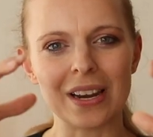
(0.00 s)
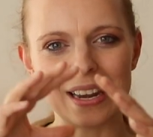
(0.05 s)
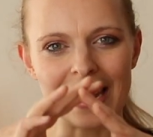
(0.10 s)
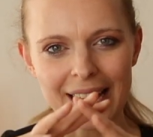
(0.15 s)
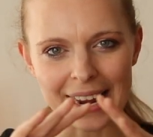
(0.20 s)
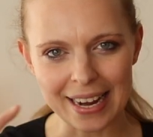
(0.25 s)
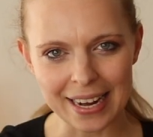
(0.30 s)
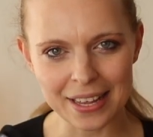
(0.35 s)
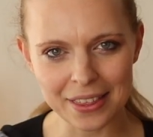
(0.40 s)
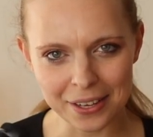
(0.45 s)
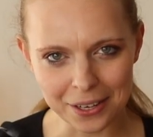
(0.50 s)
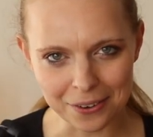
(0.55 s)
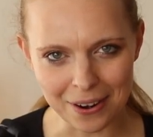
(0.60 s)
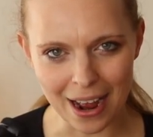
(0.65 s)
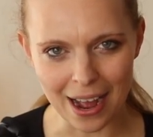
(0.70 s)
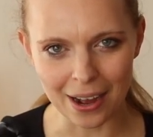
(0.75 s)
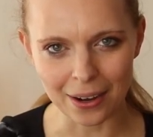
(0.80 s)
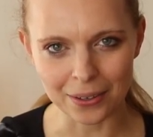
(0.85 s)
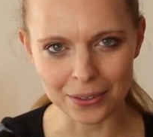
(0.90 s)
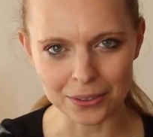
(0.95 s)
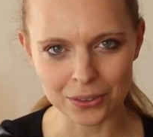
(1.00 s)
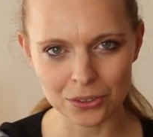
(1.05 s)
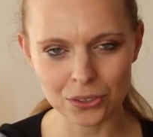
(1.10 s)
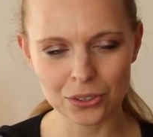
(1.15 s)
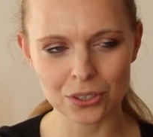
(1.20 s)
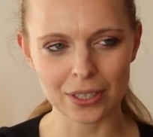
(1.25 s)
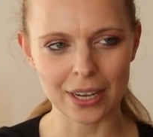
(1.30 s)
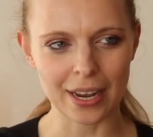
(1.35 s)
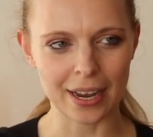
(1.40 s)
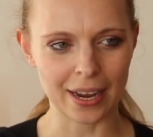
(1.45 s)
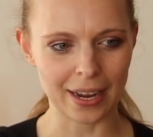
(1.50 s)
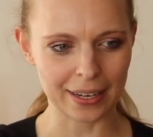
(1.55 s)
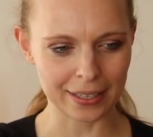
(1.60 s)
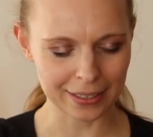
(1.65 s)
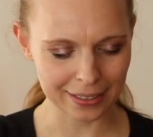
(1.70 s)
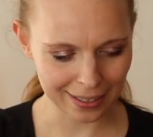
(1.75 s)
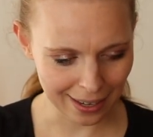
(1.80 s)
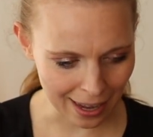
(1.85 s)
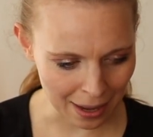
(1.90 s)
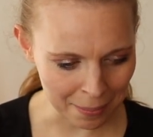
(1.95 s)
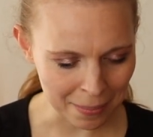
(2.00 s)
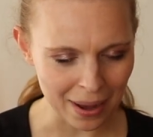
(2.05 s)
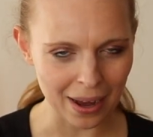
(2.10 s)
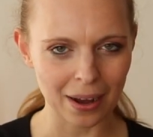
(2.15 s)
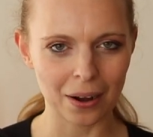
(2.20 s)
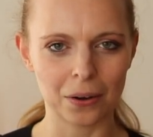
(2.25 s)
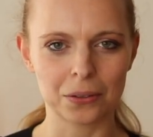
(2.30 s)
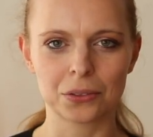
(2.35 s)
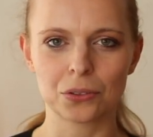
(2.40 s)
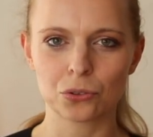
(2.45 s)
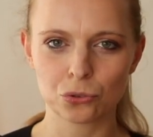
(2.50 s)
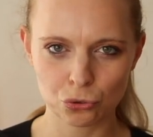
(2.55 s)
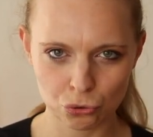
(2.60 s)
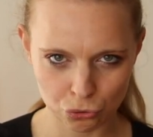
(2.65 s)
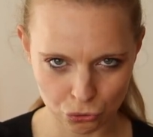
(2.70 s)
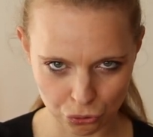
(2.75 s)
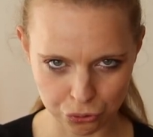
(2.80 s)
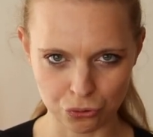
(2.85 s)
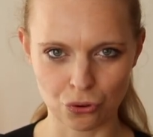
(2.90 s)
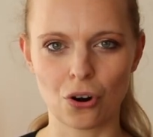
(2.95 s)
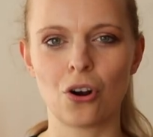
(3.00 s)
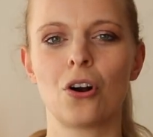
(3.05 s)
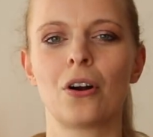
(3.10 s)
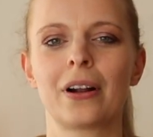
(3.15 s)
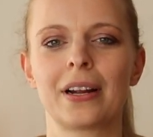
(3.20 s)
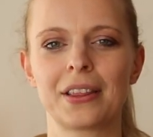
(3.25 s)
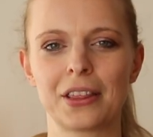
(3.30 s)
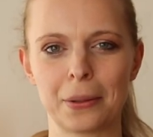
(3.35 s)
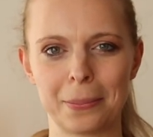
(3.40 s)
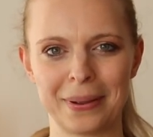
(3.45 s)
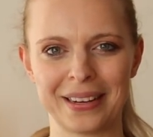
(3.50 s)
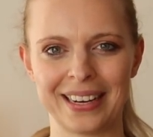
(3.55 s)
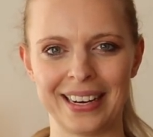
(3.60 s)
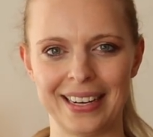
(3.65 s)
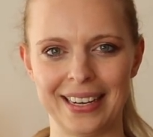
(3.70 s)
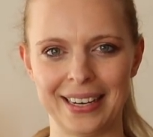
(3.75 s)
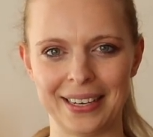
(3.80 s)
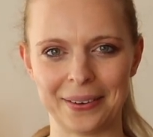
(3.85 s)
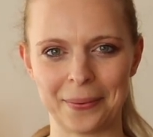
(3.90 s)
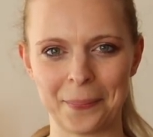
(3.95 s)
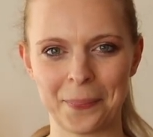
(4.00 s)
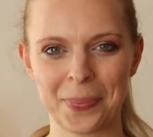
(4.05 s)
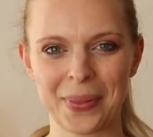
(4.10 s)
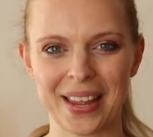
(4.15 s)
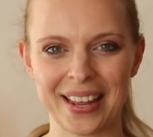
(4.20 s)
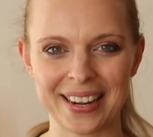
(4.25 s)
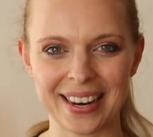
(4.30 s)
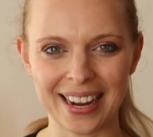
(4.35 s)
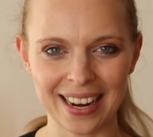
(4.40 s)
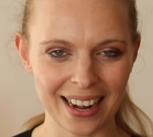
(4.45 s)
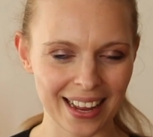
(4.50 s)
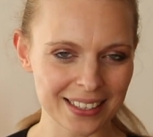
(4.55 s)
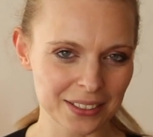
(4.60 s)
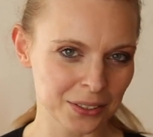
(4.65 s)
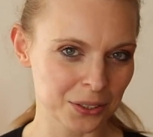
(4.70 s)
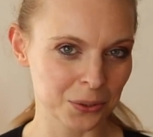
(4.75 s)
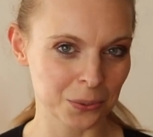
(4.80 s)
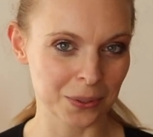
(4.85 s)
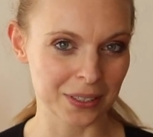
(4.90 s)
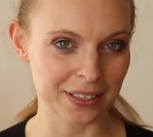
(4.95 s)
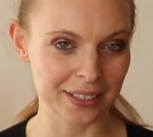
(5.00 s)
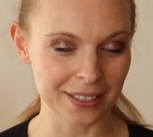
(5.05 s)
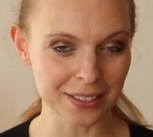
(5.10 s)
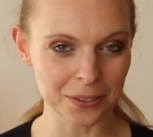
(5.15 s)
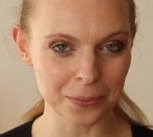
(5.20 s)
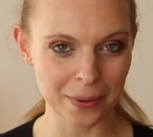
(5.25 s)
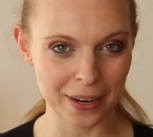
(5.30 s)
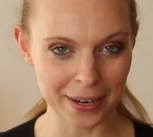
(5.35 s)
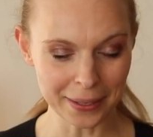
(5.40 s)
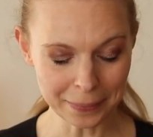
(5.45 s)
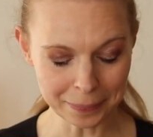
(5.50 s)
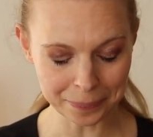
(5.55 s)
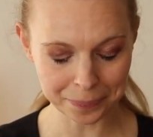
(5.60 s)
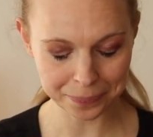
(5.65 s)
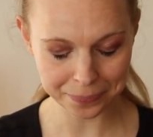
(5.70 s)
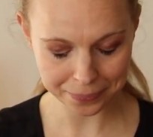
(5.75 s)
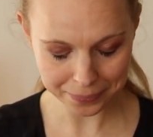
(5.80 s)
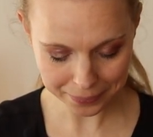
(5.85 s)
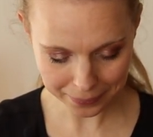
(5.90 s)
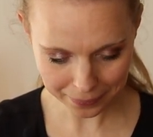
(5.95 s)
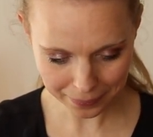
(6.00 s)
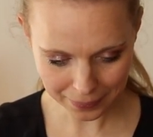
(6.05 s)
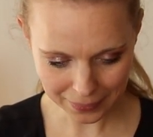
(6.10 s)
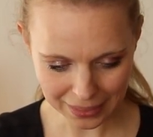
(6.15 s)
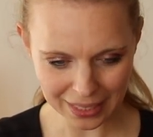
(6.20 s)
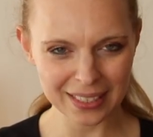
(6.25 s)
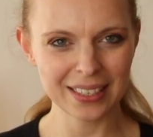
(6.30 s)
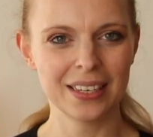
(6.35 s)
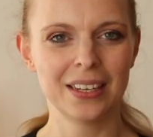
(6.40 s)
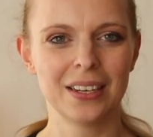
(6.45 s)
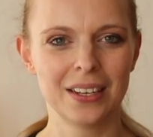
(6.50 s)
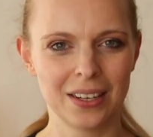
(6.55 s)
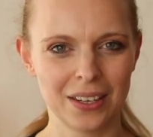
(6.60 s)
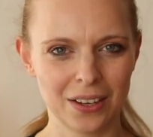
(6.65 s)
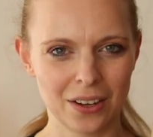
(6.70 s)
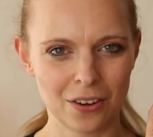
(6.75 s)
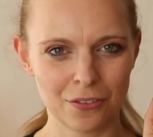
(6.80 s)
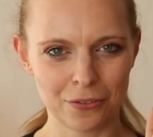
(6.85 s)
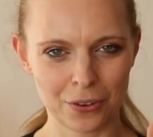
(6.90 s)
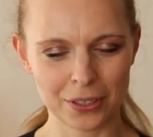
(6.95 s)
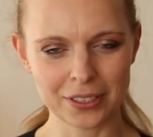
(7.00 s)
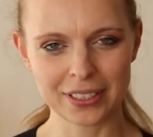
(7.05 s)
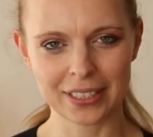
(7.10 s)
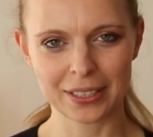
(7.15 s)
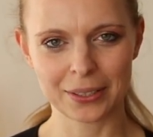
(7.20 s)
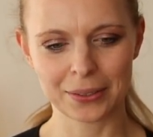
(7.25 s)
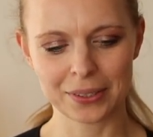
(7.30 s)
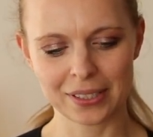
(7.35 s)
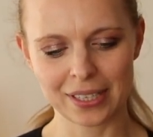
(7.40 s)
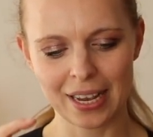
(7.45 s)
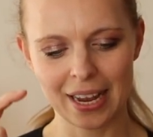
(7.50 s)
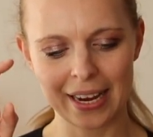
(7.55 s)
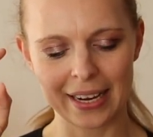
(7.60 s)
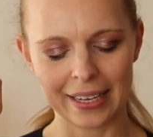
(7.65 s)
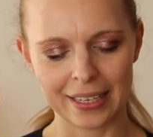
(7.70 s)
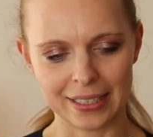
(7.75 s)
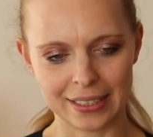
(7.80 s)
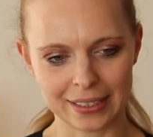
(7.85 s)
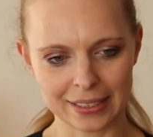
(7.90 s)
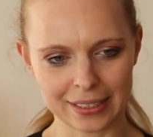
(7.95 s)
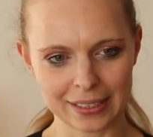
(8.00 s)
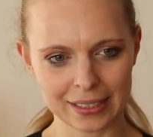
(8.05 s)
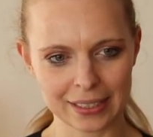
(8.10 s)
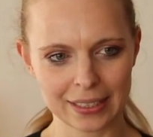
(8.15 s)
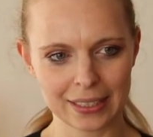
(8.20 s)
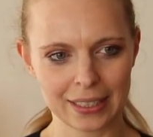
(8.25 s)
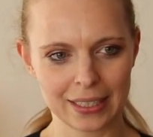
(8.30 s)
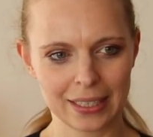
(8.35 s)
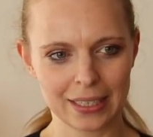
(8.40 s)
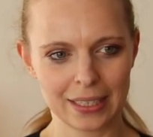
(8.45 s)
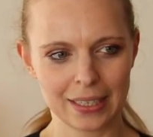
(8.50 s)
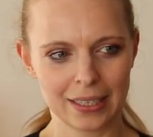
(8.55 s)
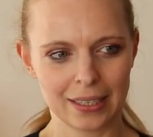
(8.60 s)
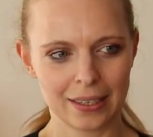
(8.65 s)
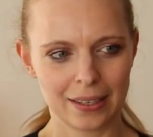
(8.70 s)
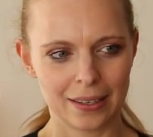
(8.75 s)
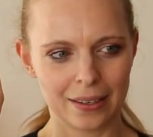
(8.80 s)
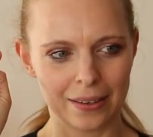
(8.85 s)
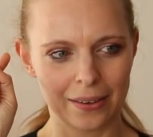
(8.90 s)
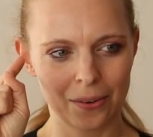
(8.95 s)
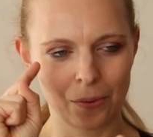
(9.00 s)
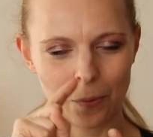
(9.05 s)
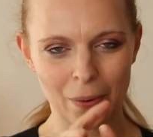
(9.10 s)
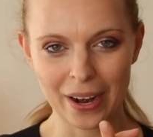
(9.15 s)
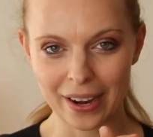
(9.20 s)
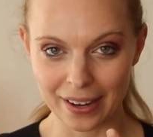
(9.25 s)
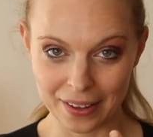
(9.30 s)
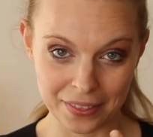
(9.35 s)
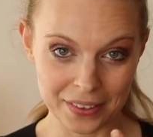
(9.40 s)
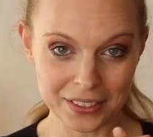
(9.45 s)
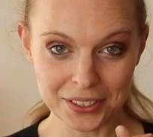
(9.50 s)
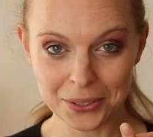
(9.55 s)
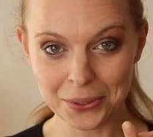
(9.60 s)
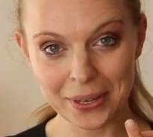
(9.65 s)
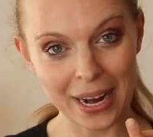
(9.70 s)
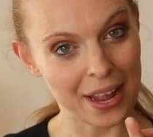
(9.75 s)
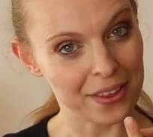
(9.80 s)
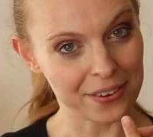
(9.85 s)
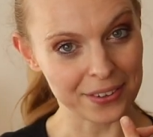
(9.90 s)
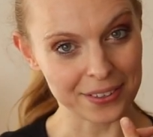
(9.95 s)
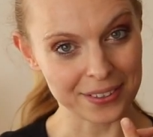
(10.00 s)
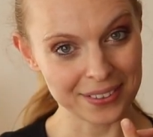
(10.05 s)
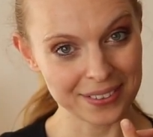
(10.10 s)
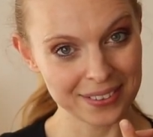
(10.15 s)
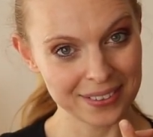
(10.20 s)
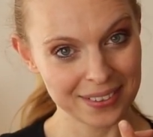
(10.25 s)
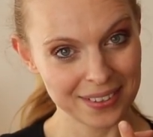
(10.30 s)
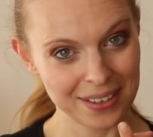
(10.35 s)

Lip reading: lay the grounds and come out strong in the beginning. And I like to do it this way. First thing you say is, we are in this together.